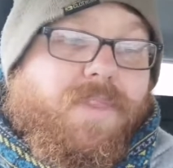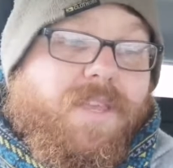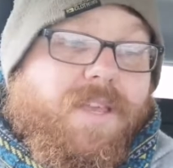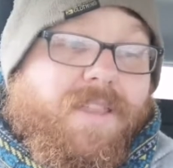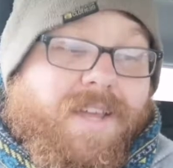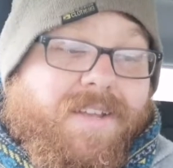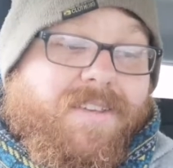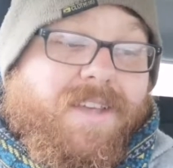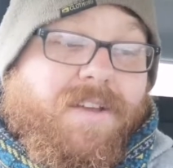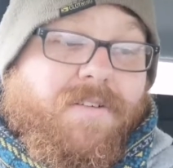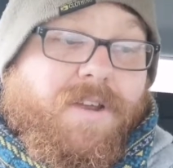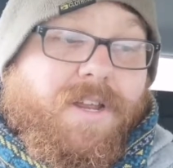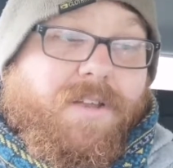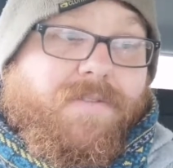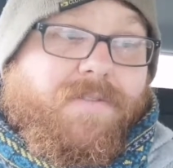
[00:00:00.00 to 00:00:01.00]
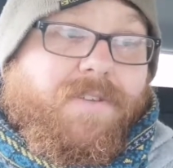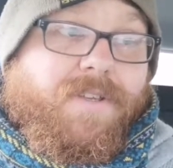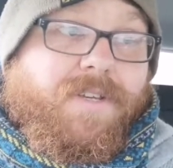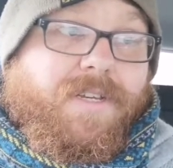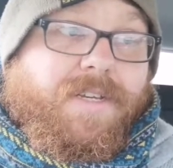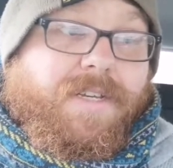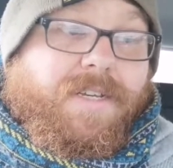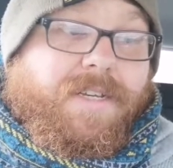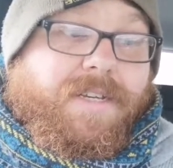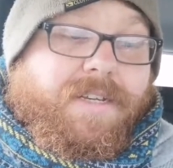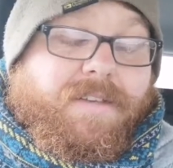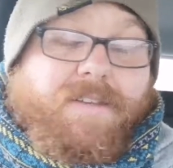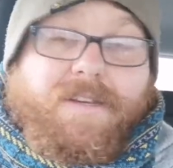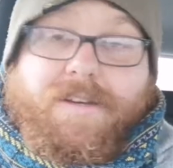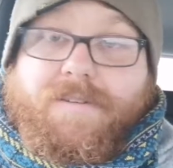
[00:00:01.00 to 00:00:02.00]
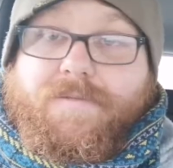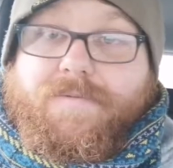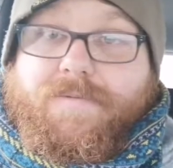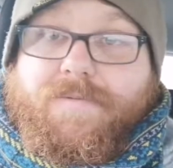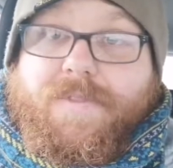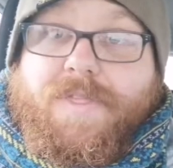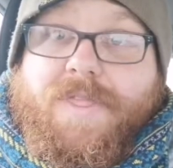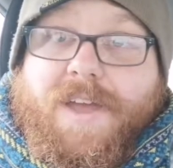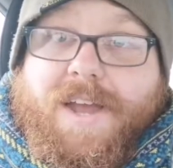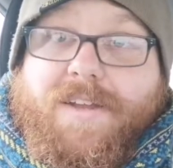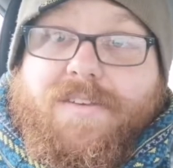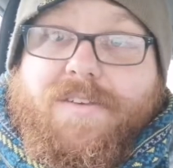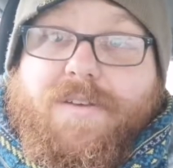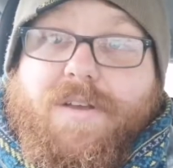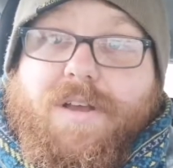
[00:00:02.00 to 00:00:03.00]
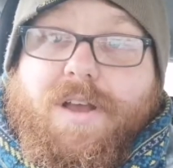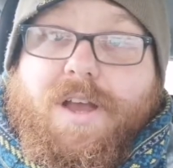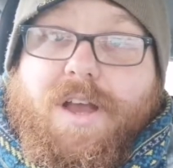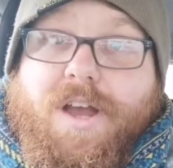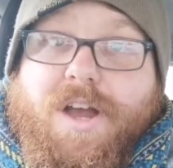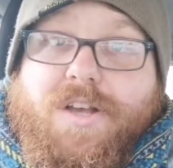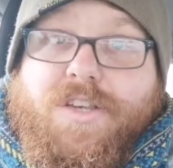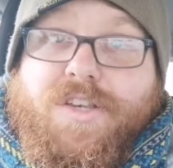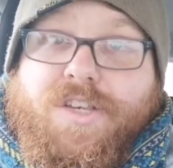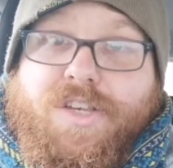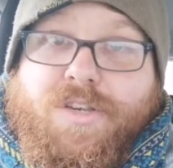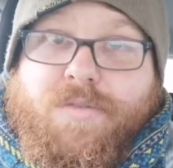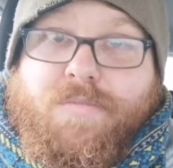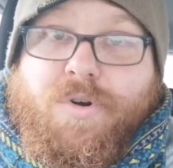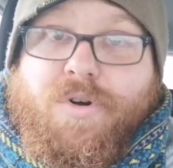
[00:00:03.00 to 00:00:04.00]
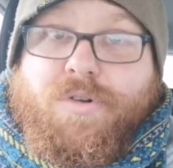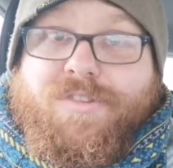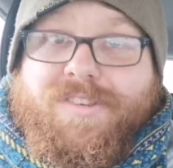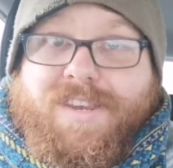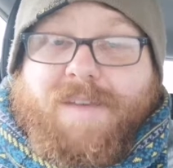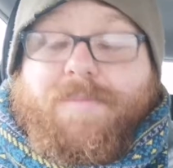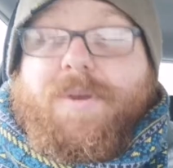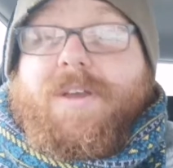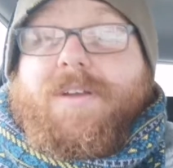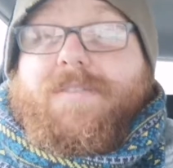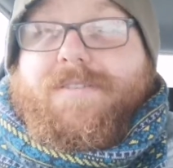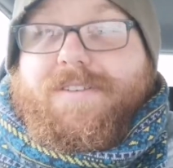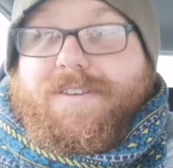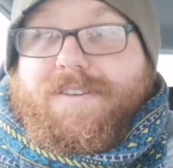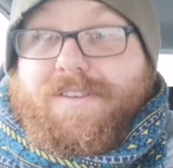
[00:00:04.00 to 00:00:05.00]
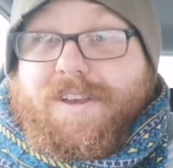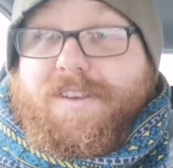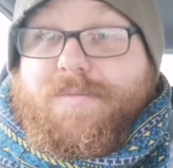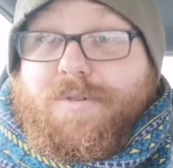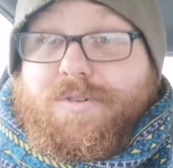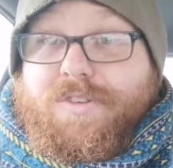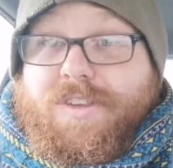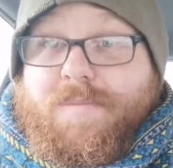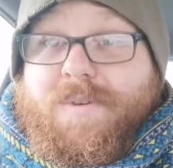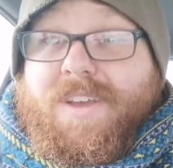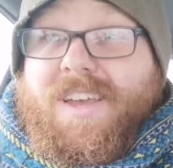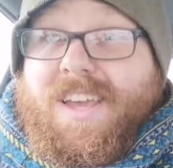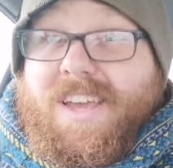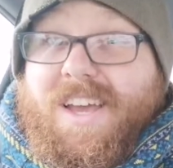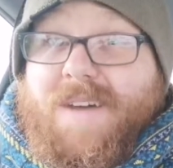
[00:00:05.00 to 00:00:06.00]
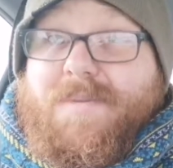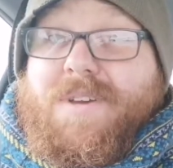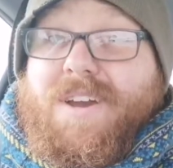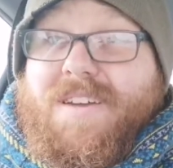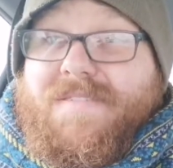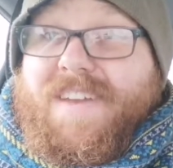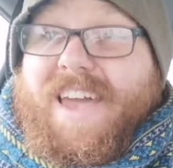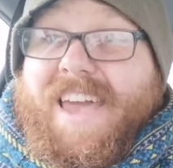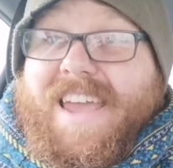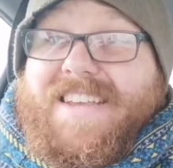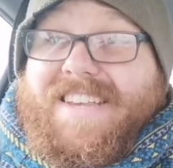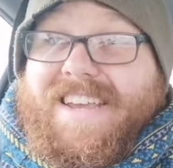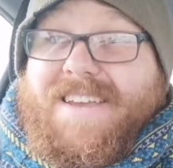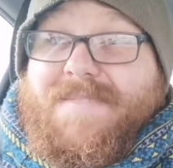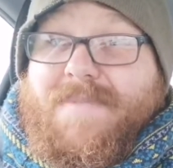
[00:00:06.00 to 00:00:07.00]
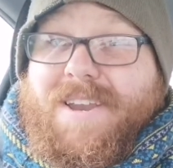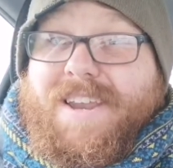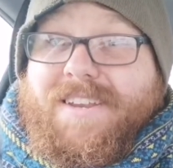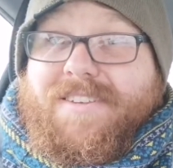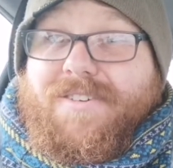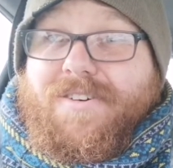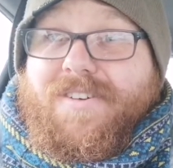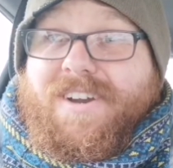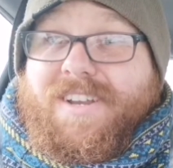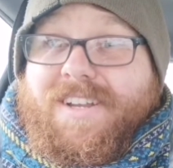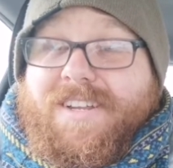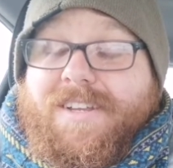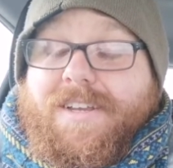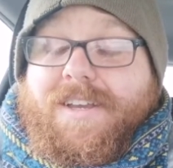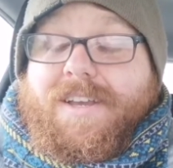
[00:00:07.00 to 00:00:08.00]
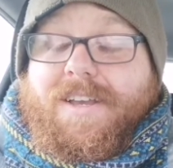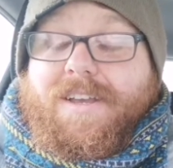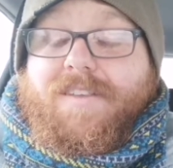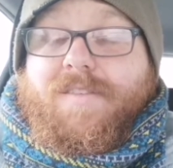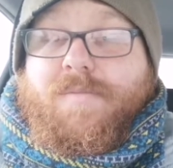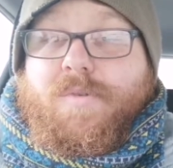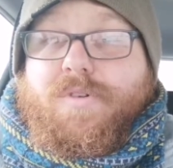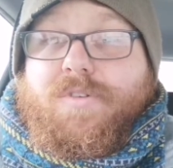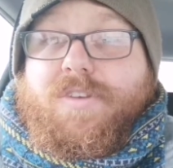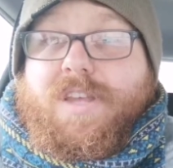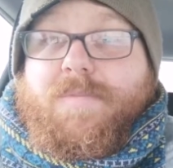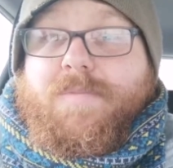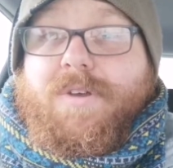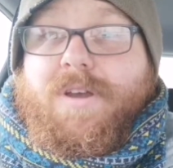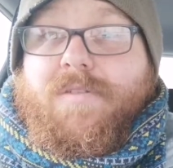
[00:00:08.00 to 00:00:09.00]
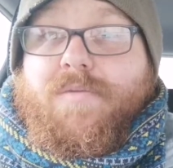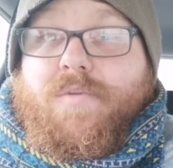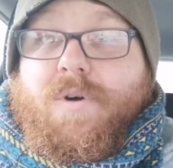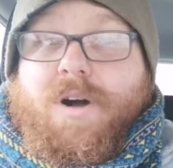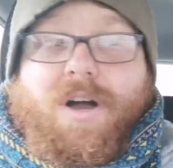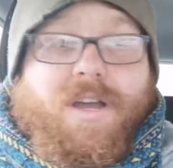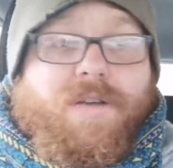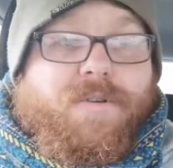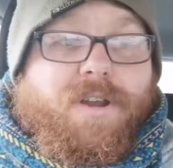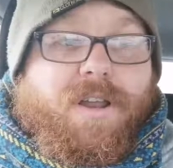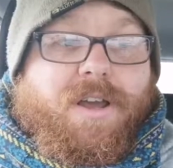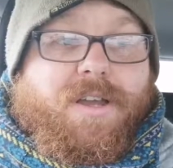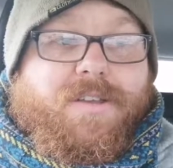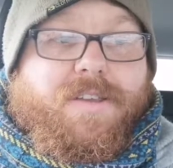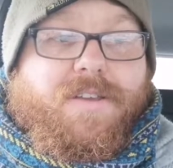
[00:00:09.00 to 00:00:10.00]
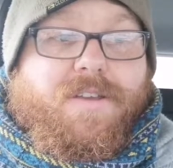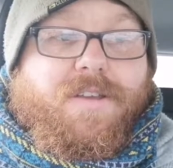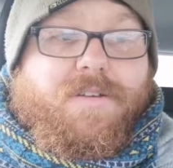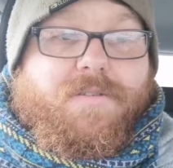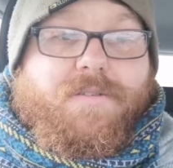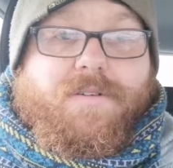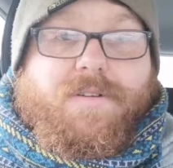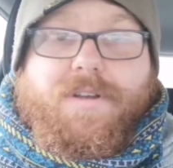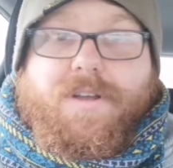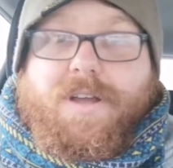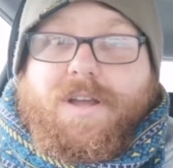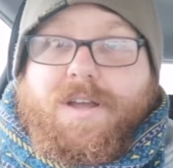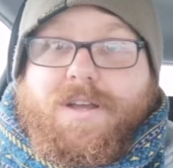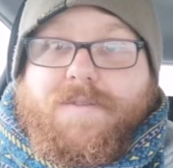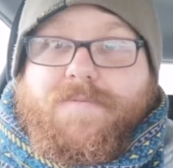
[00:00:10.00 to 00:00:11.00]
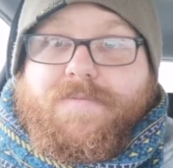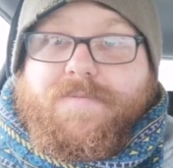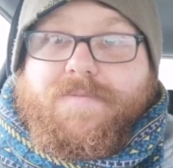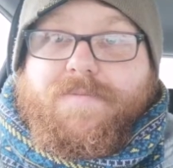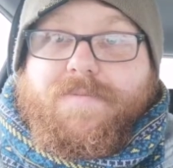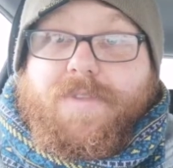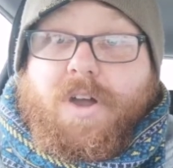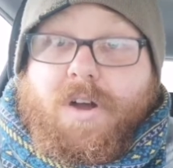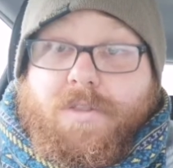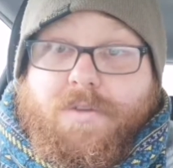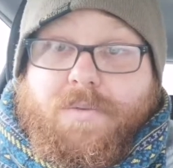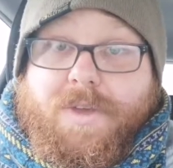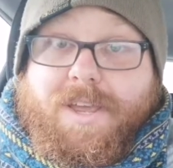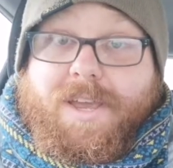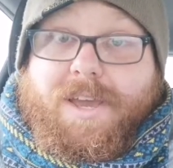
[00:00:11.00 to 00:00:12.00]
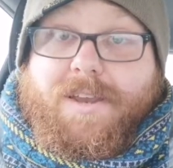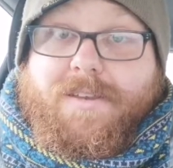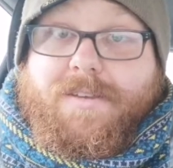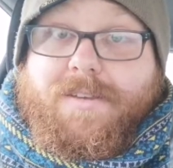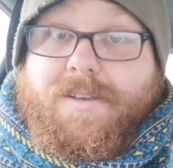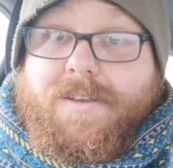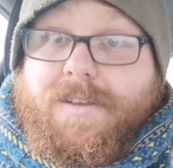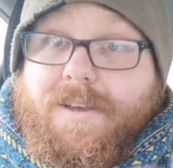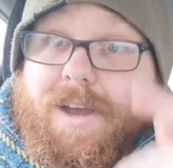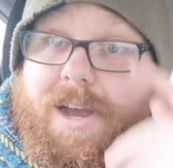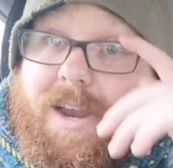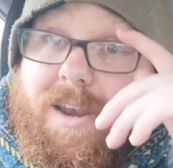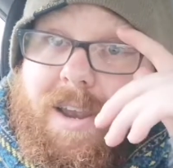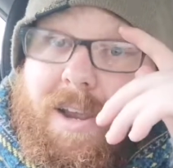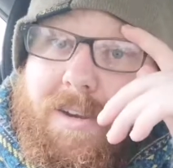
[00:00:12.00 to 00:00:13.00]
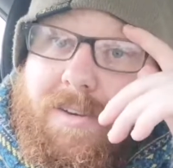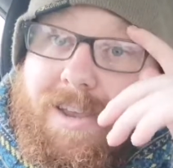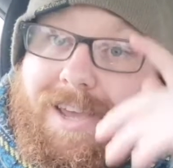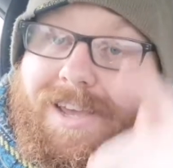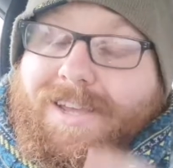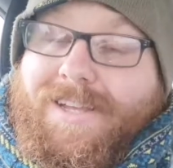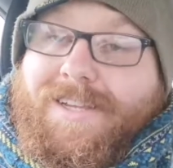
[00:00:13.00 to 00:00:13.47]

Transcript: that's it really. So that's a small snippet. Say small snippet. I've been going for 18 minutes already. Small snippet of what I would like to do on the weekend and next year.